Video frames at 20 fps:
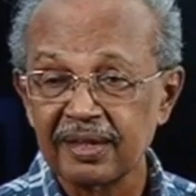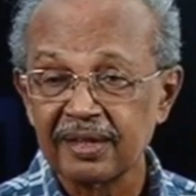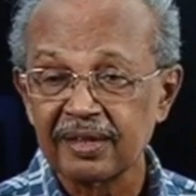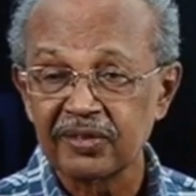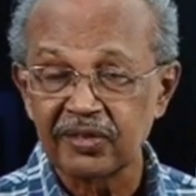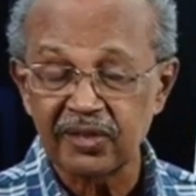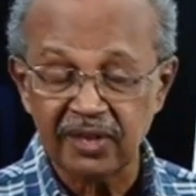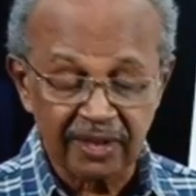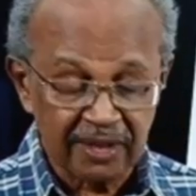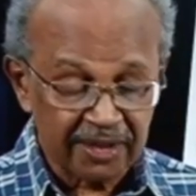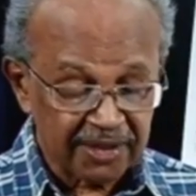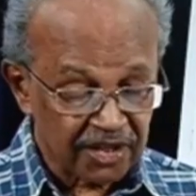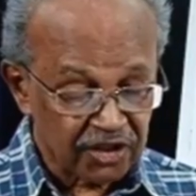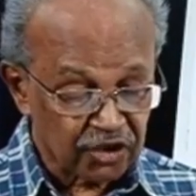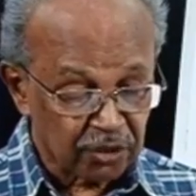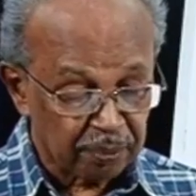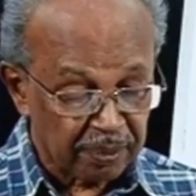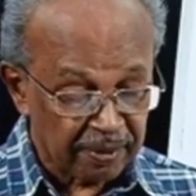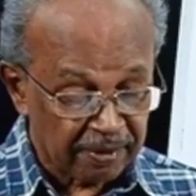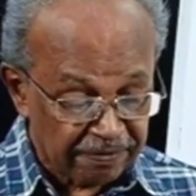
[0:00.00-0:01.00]
third is
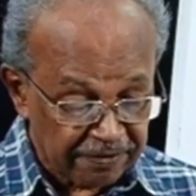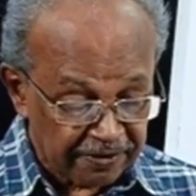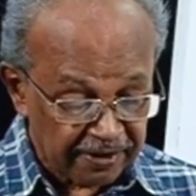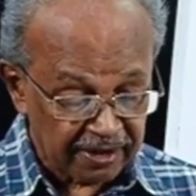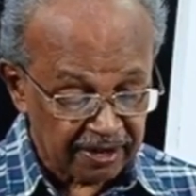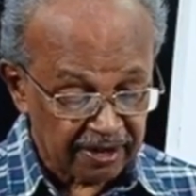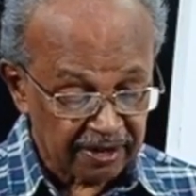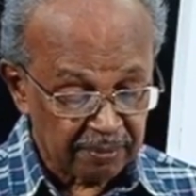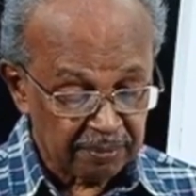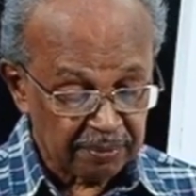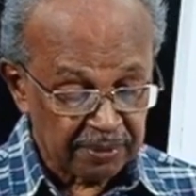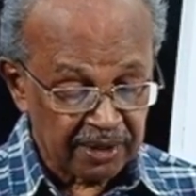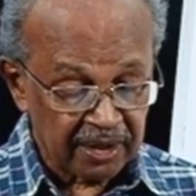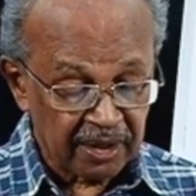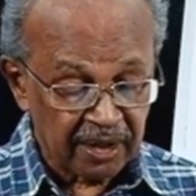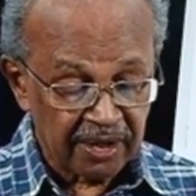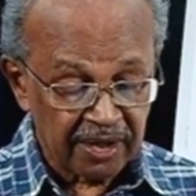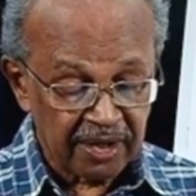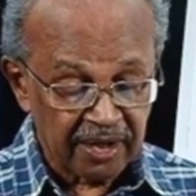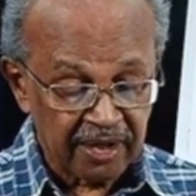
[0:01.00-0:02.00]
prefer,
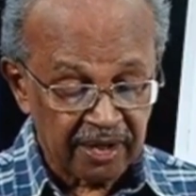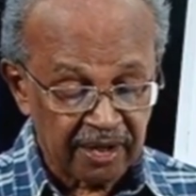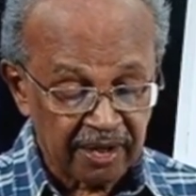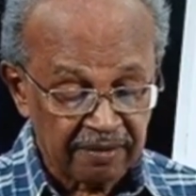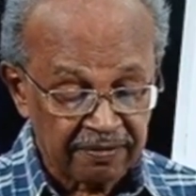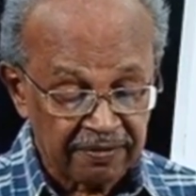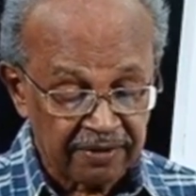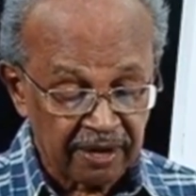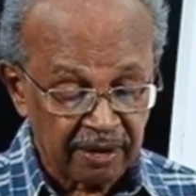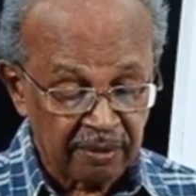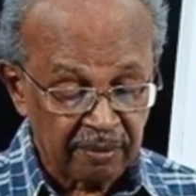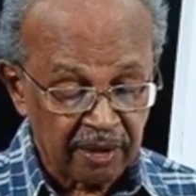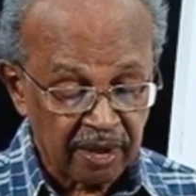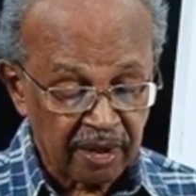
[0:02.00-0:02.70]
PREFER,